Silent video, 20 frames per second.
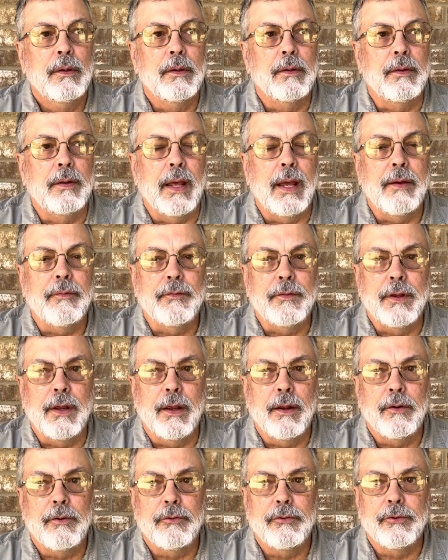Daphne
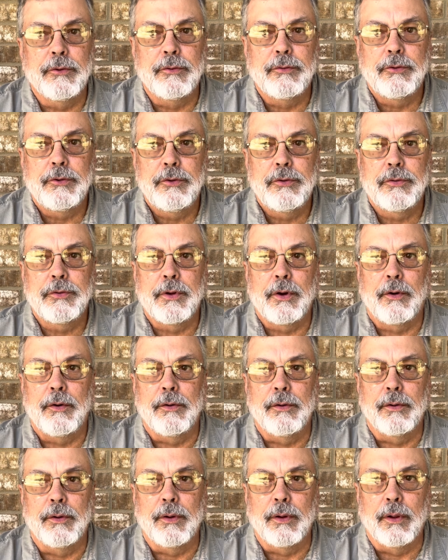Anderson. She's
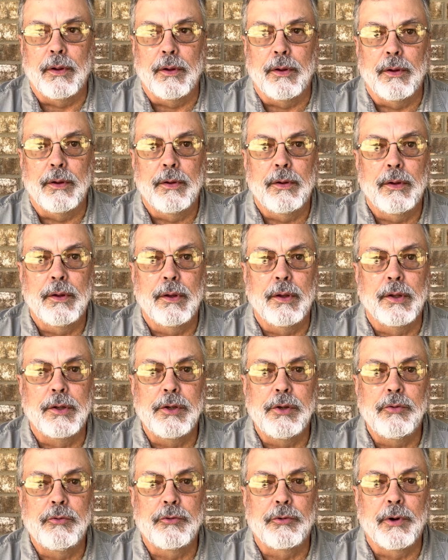starting a
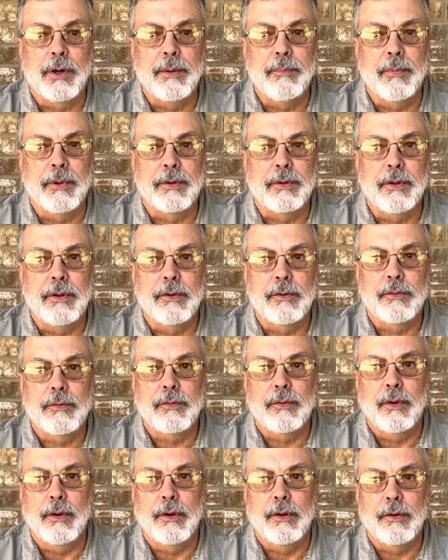new treatment
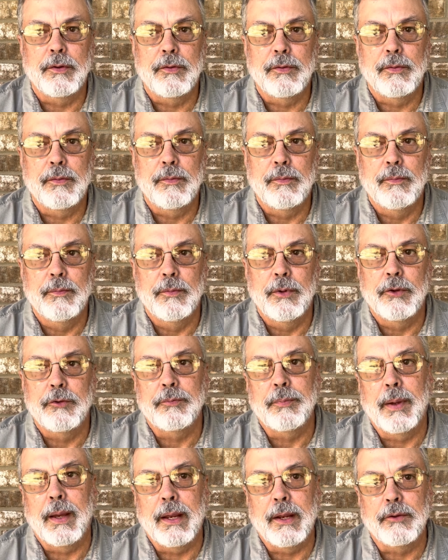this
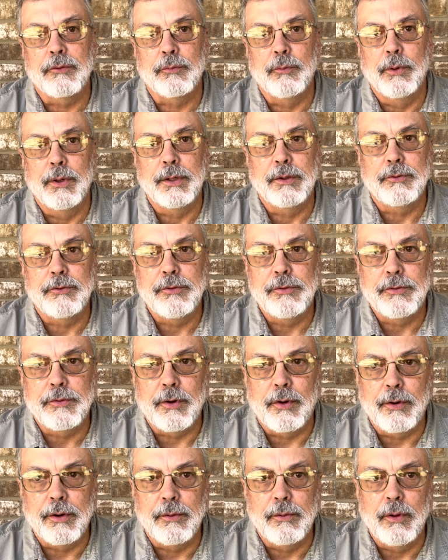past week. She
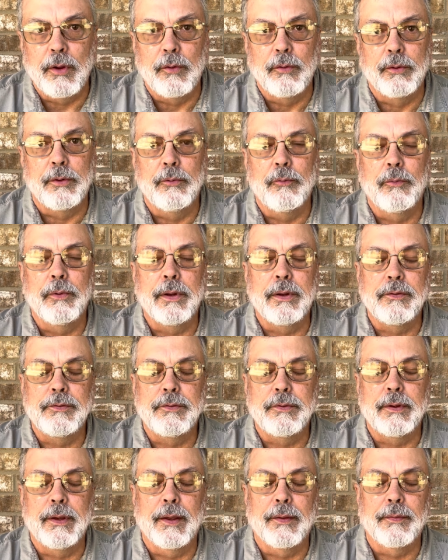started on it
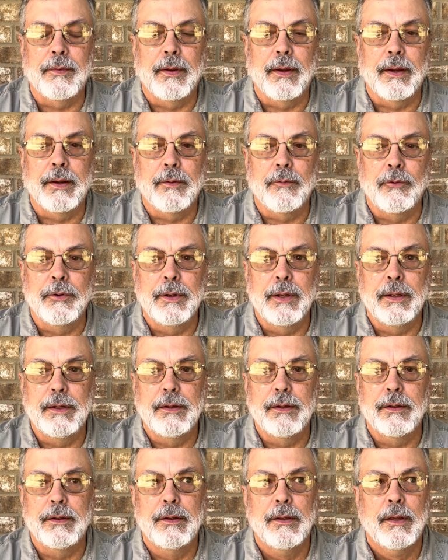Wednesday, I think. We need
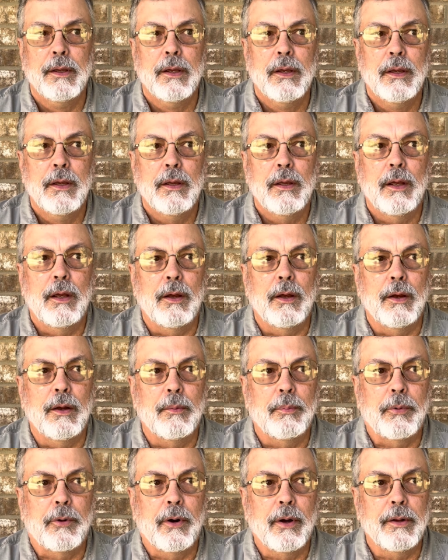to
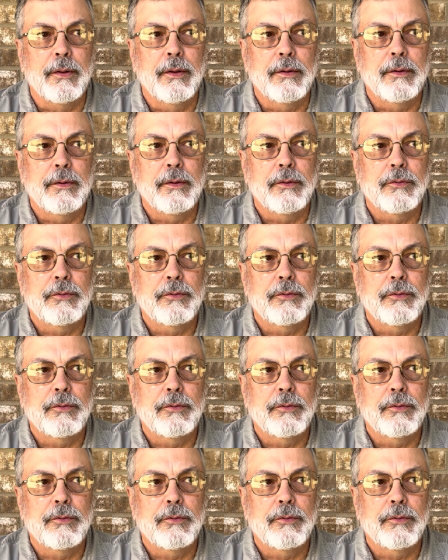pray that this